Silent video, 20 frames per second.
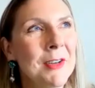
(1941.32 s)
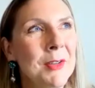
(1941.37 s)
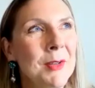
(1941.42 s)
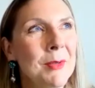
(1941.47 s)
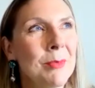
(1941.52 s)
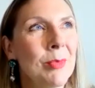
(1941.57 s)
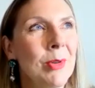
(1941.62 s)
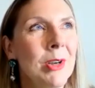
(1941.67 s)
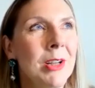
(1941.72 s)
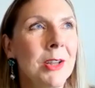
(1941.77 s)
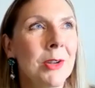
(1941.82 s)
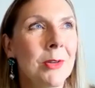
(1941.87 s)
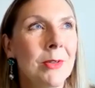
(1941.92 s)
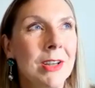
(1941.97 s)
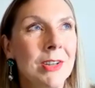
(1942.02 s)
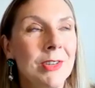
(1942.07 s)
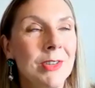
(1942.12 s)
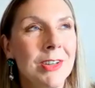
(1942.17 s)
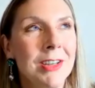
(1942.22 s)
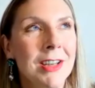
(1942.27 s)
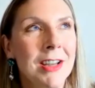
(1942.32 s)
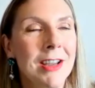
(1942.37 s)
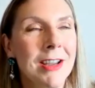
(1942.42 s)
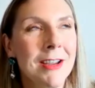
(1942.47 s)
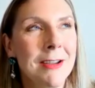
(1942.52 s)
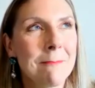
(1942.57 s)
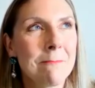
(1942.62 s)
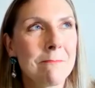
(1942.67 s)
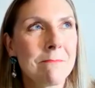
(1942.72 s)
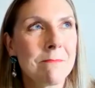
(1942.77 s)
that's a brilliant
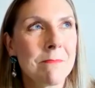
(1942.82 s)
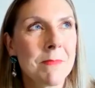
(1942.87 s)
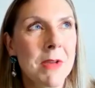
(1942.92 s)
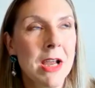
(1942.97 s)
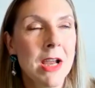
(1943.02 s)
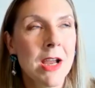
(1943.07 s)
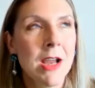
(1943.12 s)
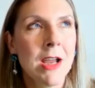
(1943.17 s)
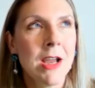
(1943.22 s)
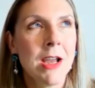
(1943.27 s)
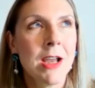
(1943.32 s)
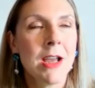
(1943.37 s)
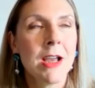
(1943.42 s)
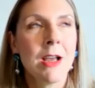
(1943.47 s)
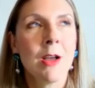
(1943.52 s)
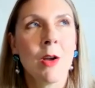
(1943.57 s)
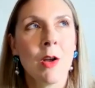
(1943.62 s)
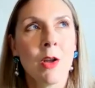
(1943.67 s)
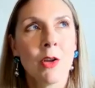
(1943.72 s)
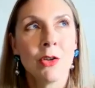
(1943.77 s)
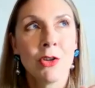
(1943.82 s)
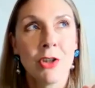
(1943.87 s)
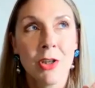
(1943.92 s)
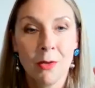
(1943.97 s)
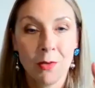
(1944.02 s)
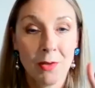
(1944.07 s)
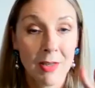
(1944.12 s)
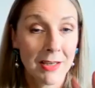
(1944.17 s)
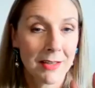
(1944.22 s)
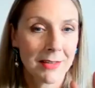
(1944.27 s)
question. Two
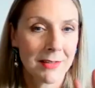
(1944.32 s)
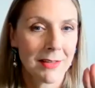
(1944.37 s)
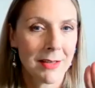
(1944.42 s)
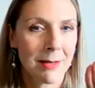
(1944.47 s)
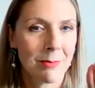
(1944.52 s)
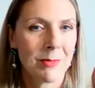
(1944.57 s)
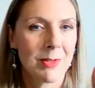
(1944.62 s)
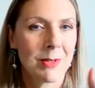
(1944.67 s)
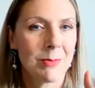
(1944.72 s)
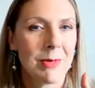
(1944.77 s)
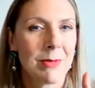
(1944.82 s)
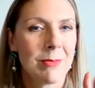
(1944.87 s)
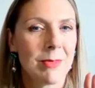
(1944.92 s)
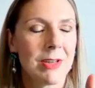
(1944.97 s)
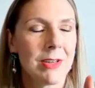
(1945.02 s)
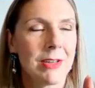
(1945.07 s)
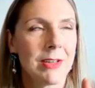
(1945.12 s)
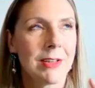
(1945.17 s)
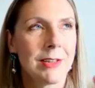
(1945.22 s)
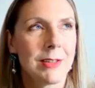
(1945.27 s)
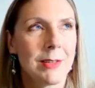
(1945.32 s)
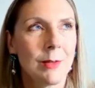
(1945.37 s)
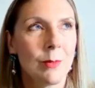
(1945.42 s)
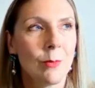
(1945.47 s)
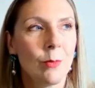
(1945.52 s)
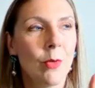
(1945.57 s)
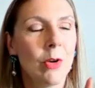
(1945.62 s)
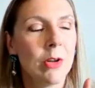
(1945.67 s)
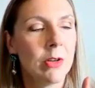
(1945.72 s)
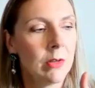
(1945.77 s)
things come to my mind.
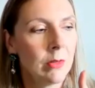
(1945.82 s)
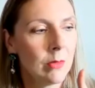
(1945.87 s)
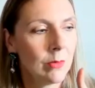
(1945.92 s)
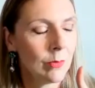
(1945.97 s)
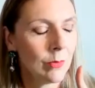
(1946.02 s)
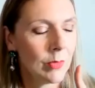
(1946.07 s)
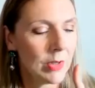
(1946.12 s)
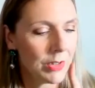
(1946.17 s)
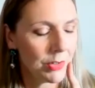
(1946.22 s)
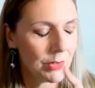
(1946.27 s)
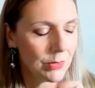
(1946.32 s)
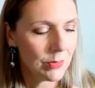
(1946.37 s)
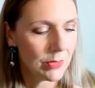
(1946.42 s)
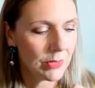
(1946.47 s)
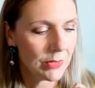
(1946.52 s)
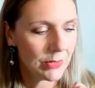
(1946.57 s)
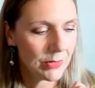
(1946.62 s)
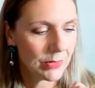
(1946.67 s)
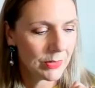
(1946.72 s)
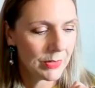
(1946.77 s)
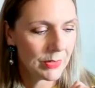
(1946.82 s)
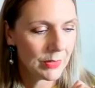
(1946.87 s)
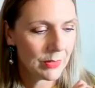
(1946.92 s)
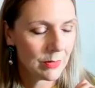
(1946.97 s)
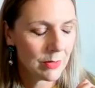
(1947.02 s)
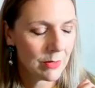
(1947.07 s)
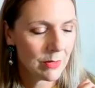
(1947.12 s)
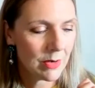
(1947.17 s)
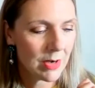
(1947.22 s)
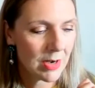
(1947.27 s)
One, which
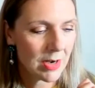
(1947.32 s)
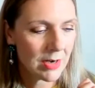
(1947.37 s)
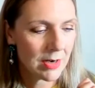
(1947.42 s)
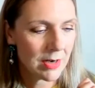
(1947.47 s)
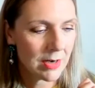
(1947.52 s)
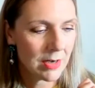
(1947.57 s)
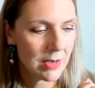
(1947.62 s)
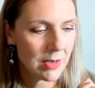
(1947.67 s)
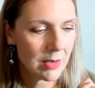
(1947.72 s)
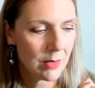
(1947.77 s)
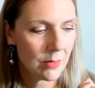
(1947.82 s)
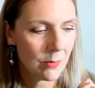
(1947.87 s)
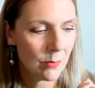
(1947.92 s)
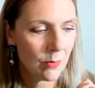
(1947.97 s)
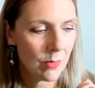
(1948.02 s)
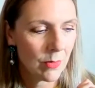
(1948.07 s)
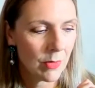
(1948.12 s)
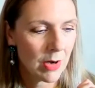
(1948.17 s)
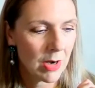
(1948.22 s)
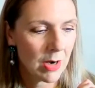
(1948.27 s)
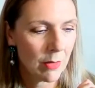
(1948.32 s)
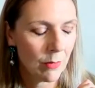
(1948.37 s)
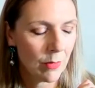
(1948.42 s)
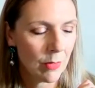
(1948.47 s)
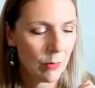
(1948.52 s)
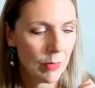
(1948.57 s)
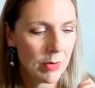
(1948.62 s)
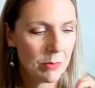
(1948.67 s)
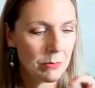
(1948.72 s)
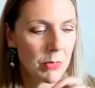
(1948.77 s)
was
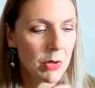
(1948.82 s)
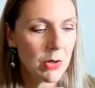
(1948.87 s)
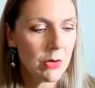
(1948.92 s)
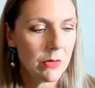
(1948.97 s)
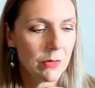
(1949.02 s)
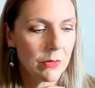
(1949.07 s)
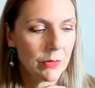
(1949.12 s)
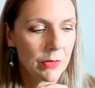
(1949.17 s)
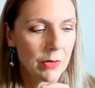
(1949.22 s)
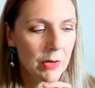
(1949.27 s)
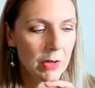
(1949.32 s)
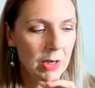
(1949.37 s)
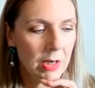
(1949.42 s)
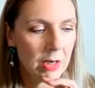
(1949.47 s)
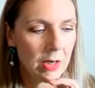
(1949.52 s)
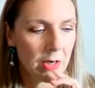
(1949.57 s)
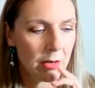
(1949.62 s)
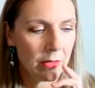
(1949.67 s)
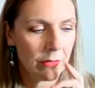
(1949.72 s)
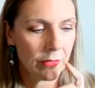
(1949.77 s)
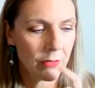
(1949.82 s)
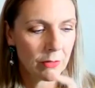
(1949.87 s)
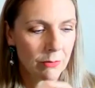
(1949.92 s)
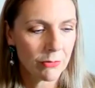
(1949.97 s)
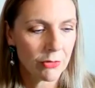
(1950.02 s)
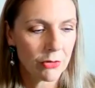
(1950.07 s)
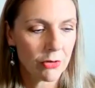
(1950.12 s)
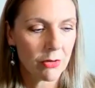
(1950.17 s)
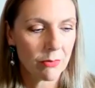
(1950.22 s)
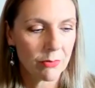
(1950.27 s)
we moved from
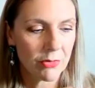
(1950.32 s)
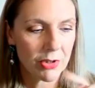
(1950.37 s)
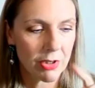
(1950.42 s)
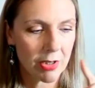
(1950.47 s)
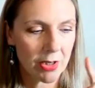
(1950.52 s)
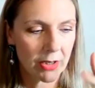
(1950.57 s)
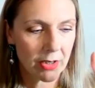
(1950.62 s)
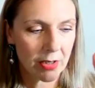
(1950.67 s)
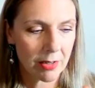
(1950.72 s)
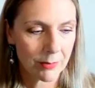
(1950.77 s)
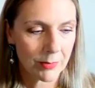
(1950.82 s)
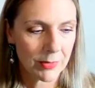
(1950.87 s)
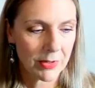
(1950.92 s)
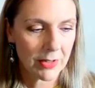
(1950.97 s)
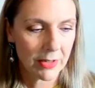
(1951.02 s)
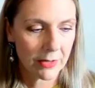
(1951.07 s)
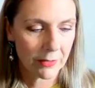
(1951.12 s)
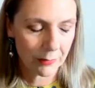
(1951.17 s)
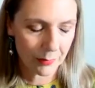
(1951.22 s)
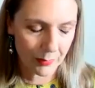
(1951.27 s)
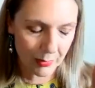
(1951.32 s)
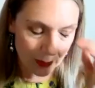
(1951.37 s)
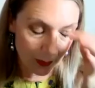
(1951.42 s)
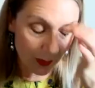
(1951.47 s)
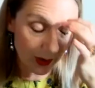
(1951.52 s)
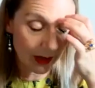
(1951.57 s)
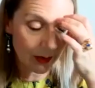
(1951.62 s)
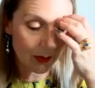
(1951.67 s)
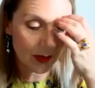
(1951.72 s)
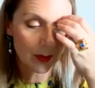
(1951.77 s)
Shropshire up to Loughborough
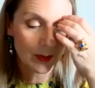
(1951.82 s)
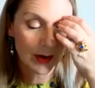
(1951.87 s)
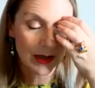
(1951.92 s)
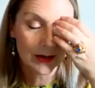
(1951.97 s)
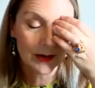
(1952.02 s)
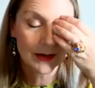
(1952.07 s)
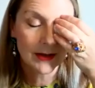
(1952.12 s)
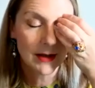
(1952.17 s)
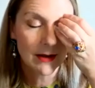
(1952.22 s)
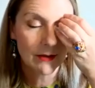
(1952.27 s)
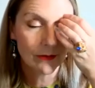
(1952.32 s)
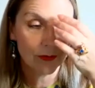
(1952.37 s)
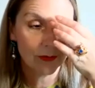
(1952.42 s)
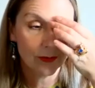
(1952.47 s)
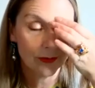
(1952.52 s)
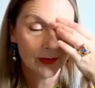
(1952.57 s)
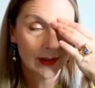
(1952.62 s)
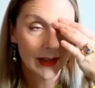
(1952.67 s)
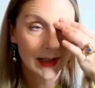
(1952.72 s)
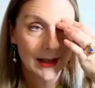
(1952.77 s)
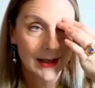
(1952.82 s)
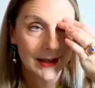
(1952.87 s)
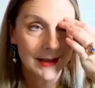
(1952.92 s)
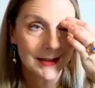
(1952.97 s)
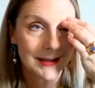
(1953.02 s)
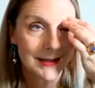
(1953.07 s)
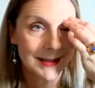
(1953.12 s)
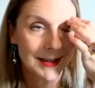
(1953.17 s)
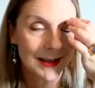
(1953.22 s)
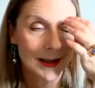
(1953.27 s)
when I was about 7,
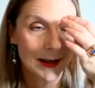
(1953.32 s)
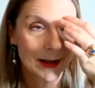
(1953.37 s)
and